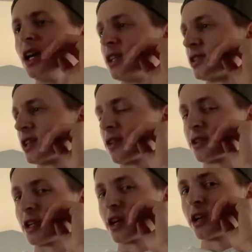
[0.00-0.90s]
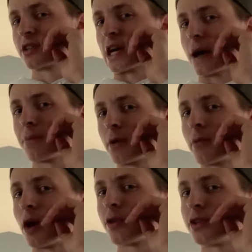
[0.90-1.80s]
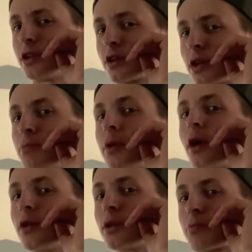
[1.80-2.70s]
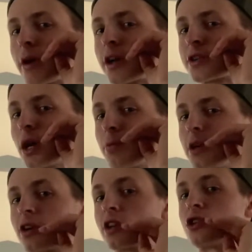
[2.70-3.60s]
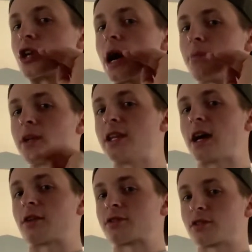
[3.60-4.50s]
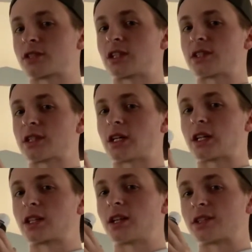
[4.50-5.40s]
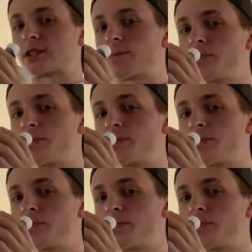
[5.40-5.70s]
start the tongue at your top of your mouth and you're going to build the pressure up and you're going to drop it down. So it's going to sound like this.